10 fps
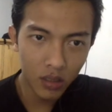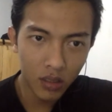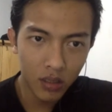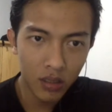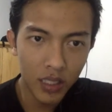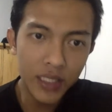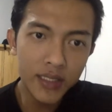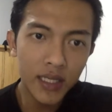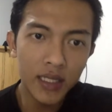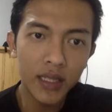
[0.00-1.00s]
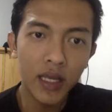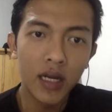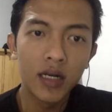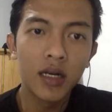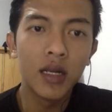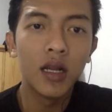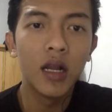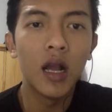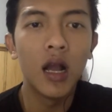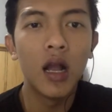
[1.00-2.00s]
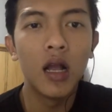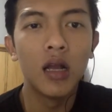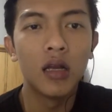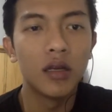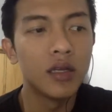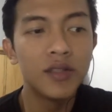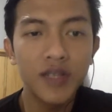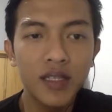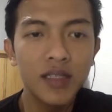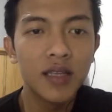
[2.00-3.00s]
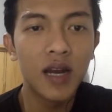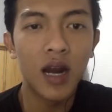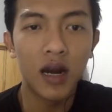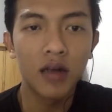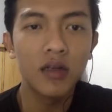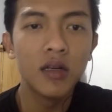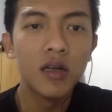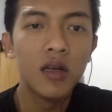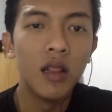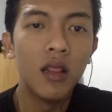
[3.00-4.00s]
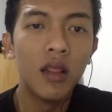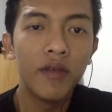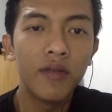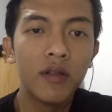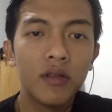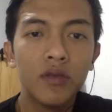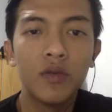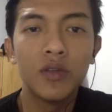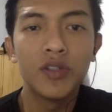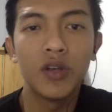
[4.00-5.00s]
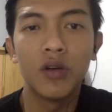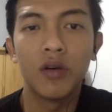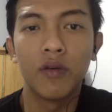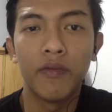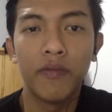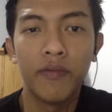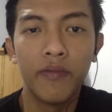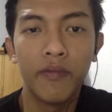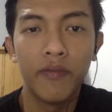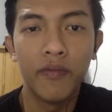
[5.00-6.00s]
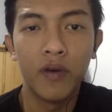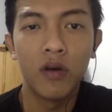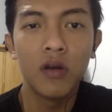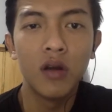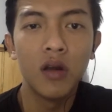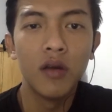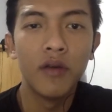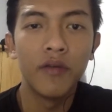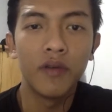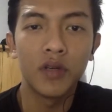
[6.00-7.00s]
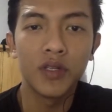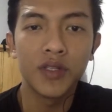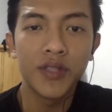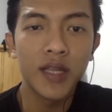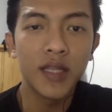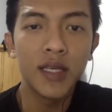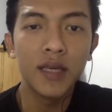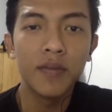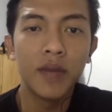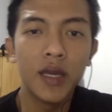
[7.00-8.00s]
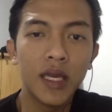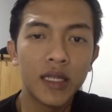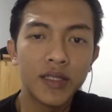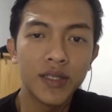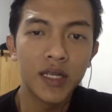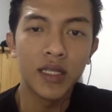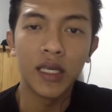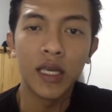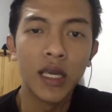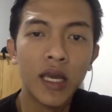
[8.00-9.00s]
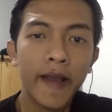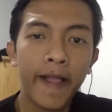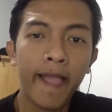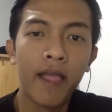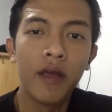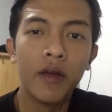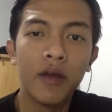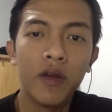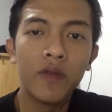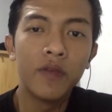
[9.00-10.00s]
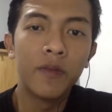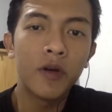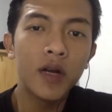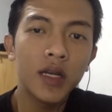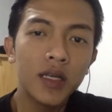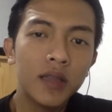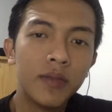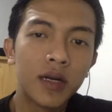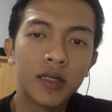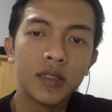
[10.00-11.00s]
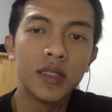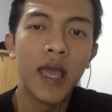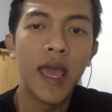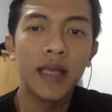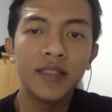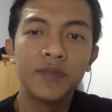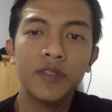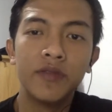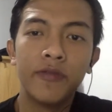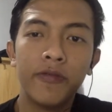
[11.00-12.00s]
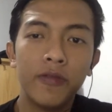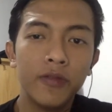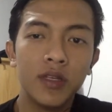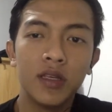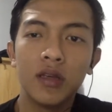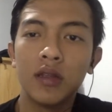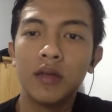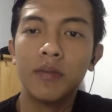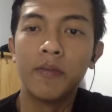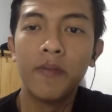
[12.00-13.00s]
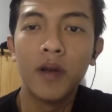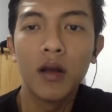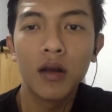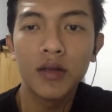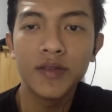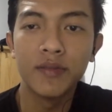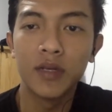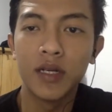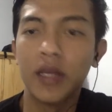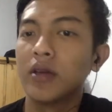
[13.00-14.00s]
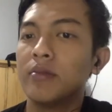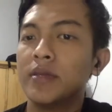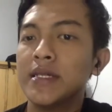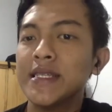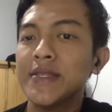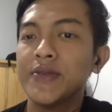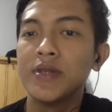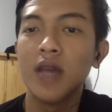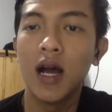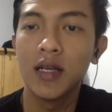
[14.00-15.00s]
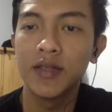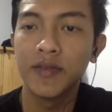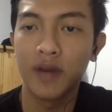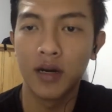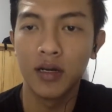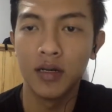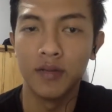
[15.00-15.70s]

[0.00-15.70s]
Uh, in selling there in selling there are levels to watch out for: filtering, selling, buying, and selling. If the product in the market has been fooling the customer, then companies should ask for a